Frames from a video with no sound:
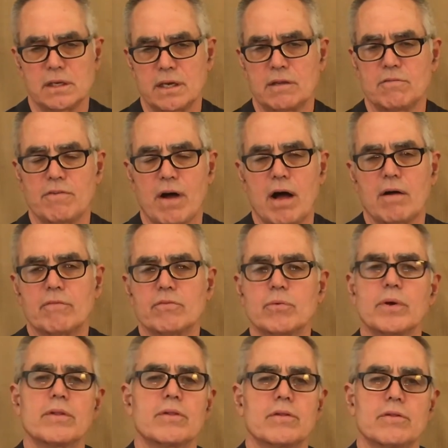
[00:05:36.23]
involved
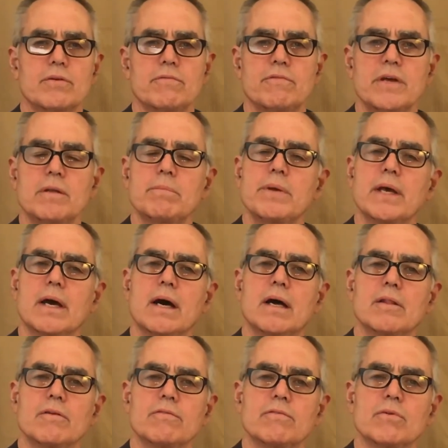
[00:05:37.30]
with the feet being
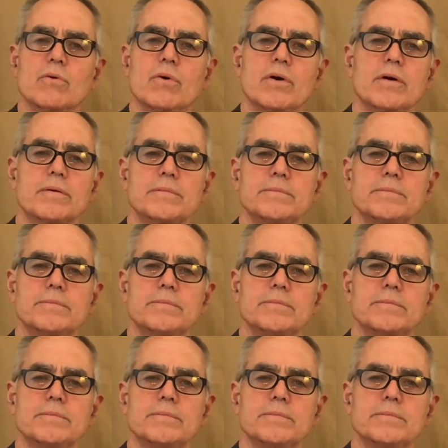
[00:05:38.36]
on the floor.